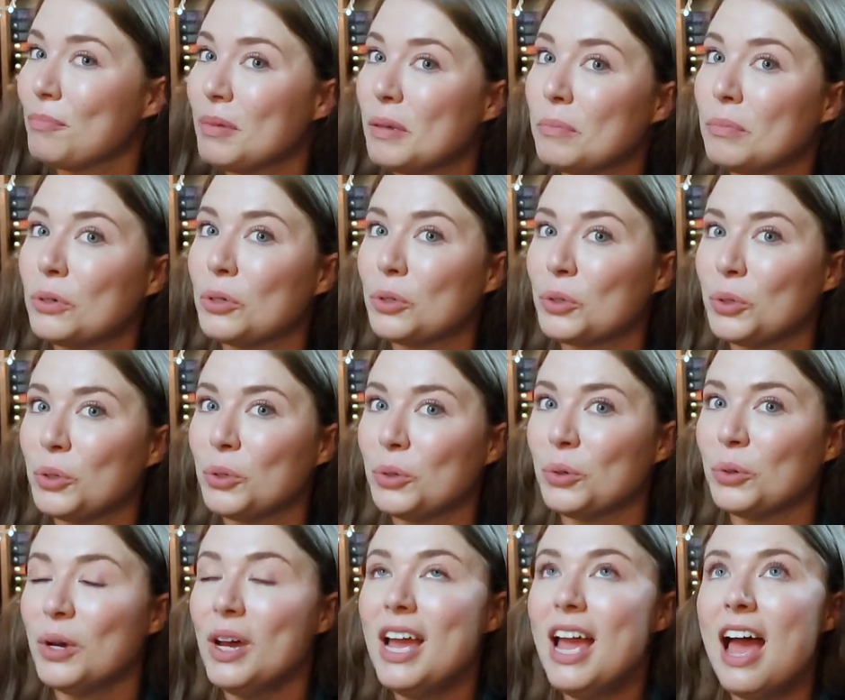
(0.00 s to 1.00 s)
of people
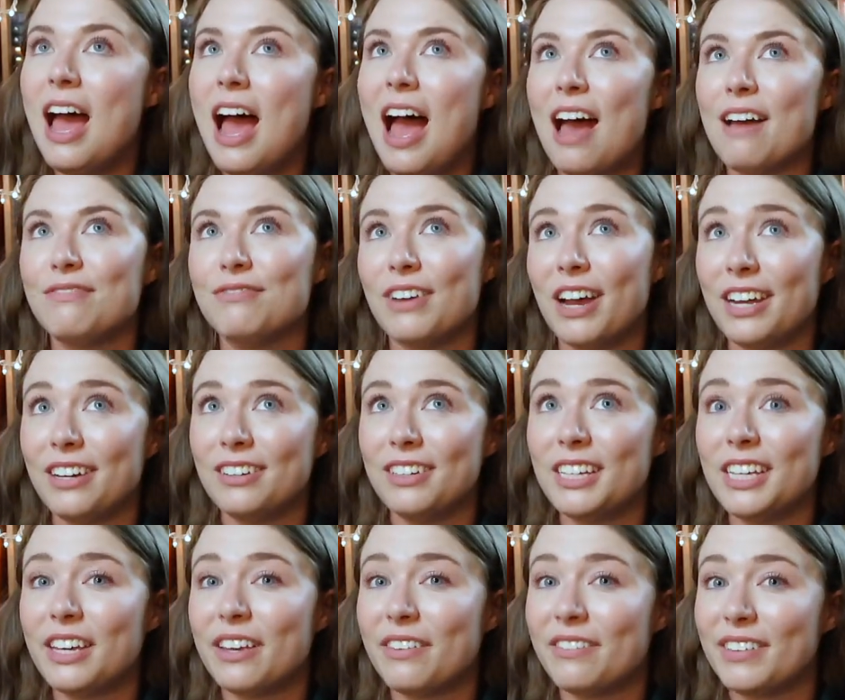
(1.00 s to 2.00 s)
who have
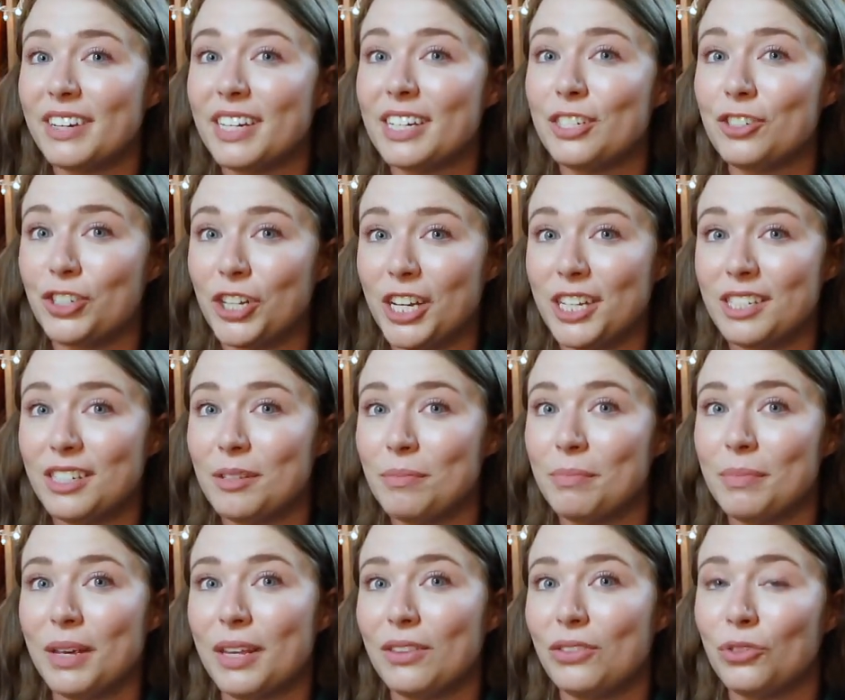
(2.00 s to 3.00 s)
finally given it a chance
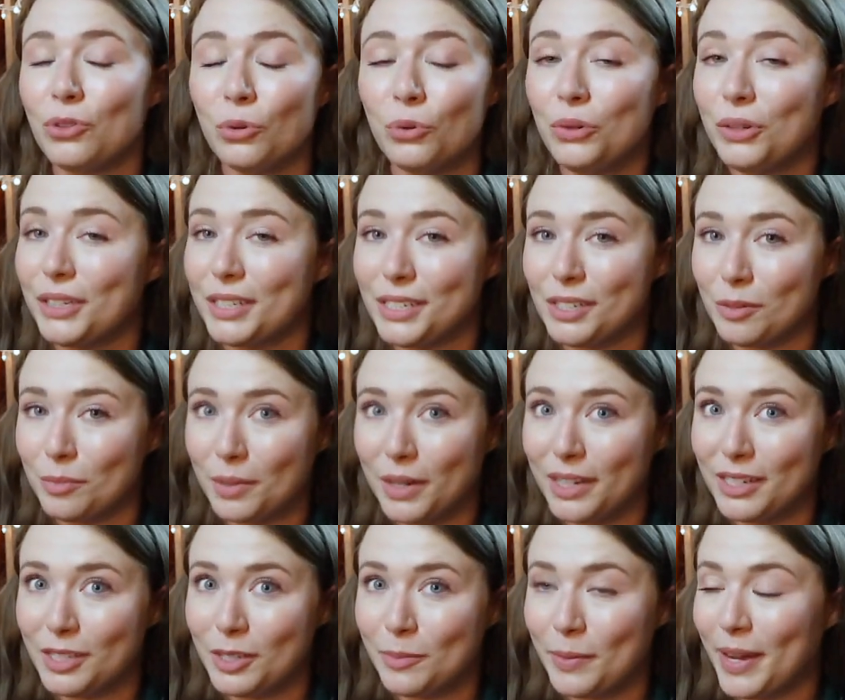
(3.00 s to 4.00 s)
and been thoroughly
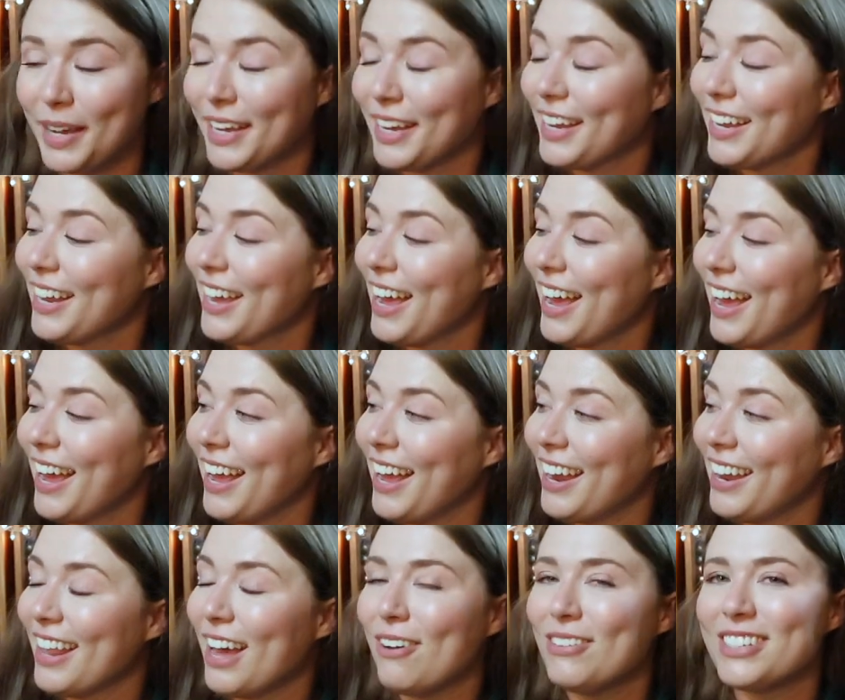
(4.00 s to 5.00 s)
surprised by it,
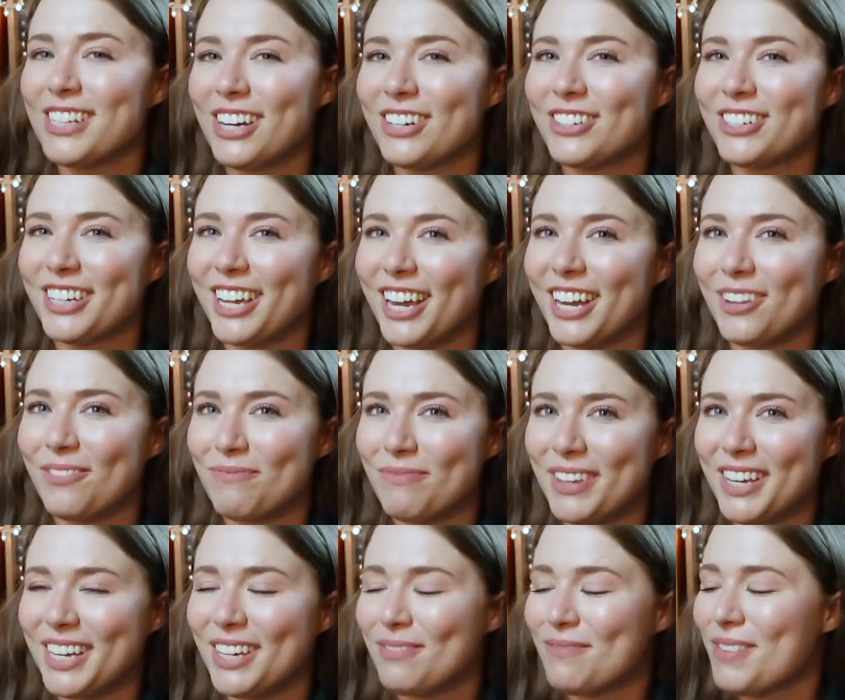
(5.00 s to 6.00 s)
and that was actually kind of
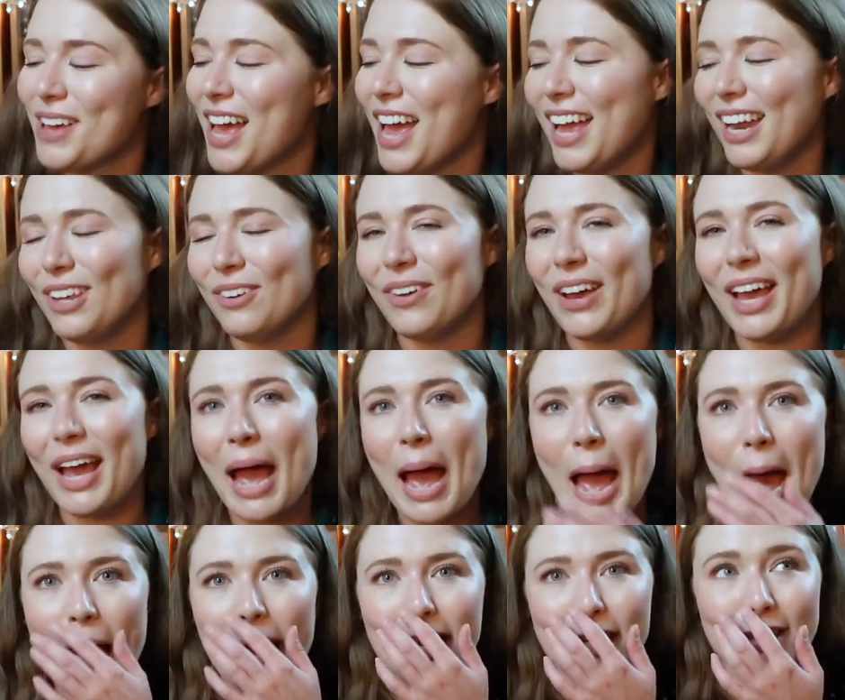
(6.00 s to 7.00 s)
me. Anyway,
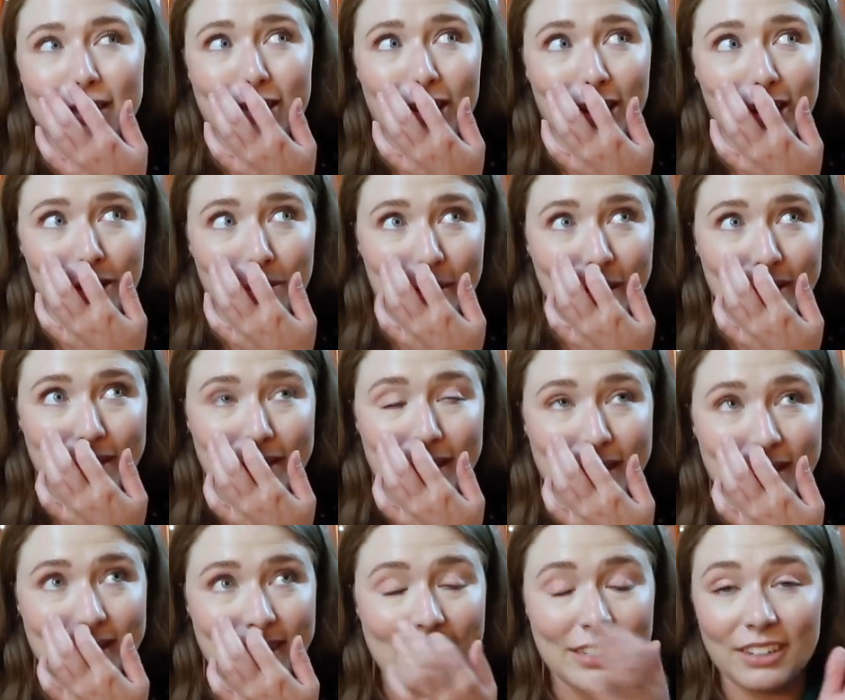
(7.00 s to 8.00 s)
I could talk about
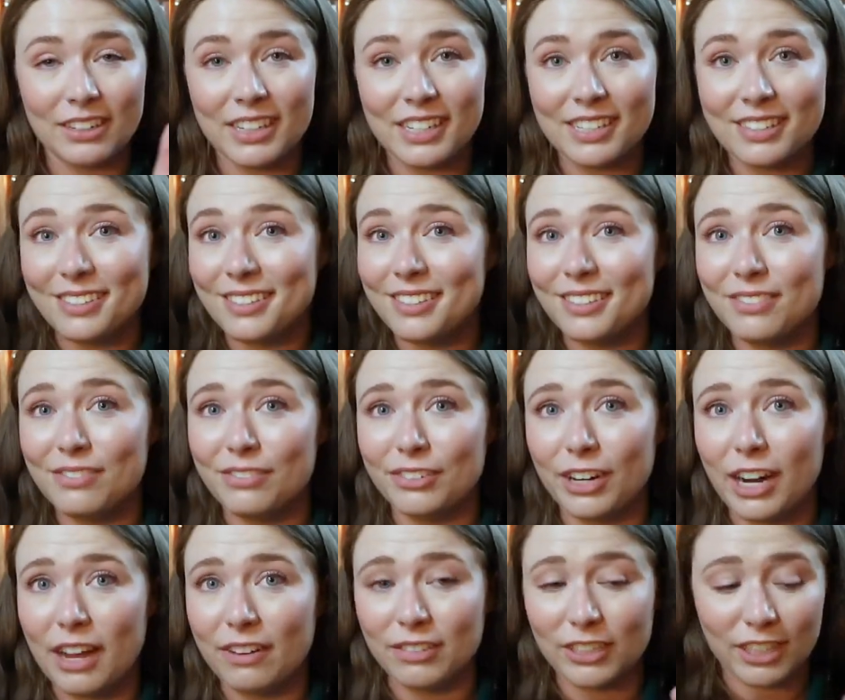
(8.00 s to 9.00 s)
this series
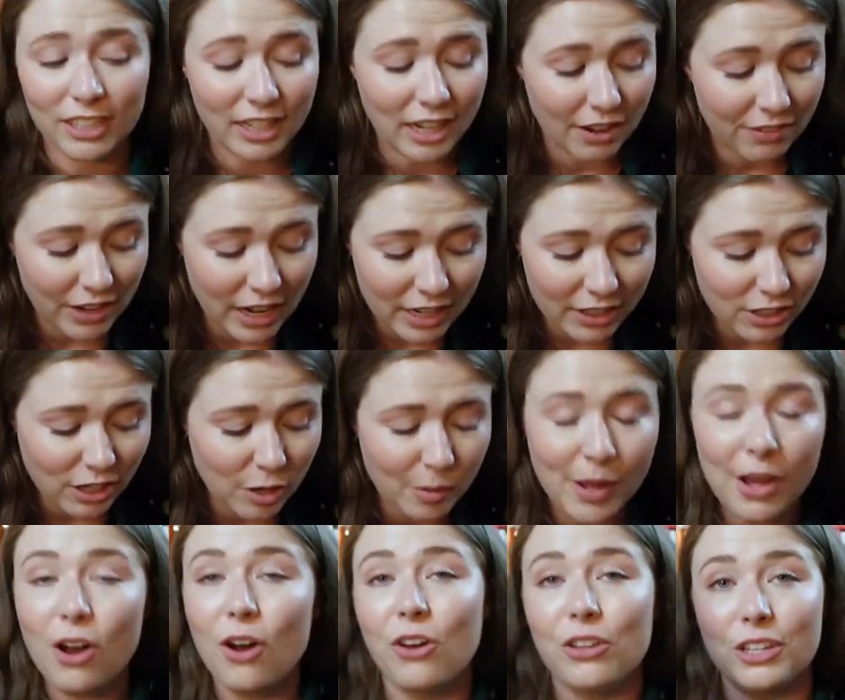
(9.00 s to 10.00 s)
forever and ever. I could talk
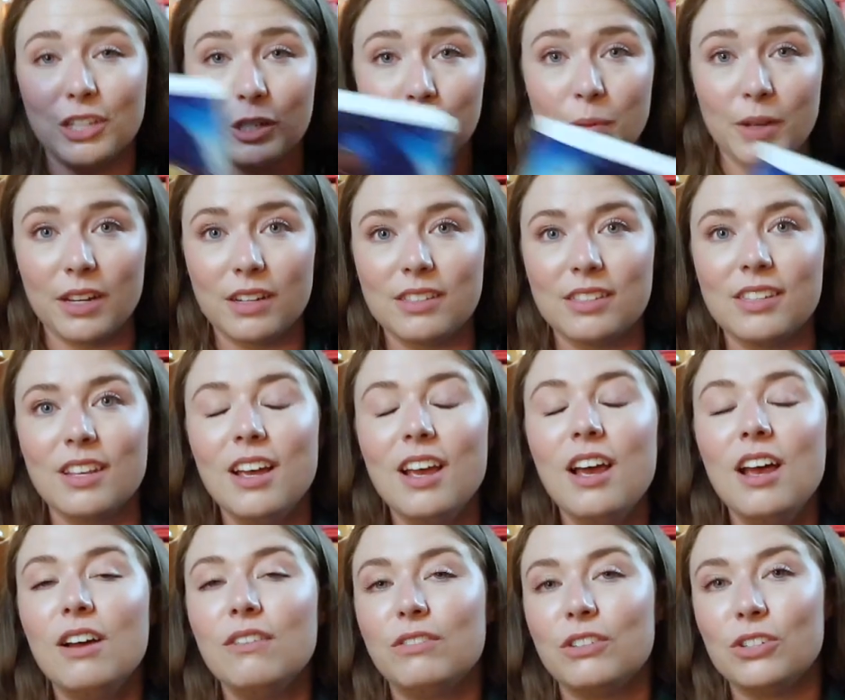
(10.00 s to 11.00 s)
about all these books
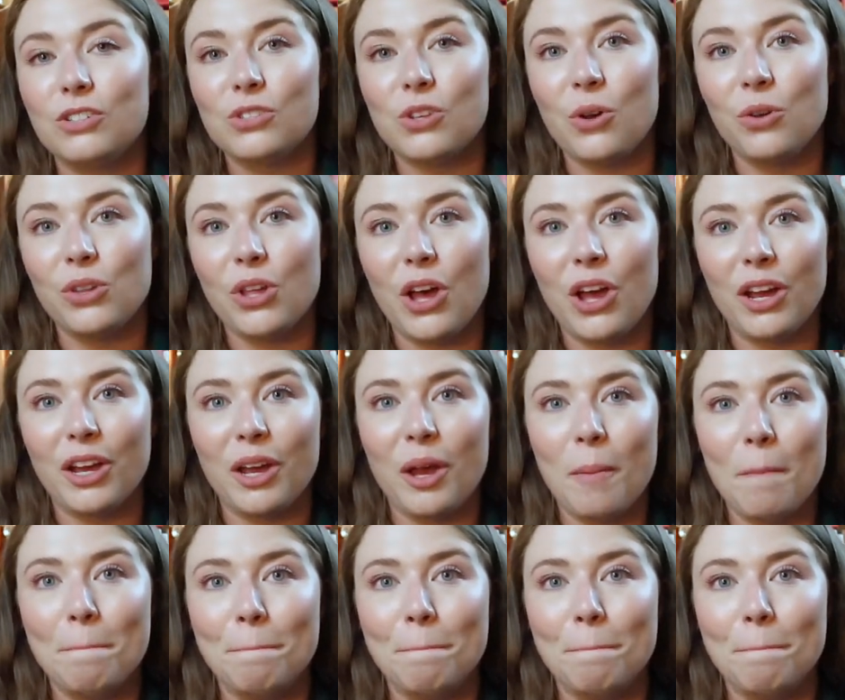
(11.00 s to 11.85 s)
for so long,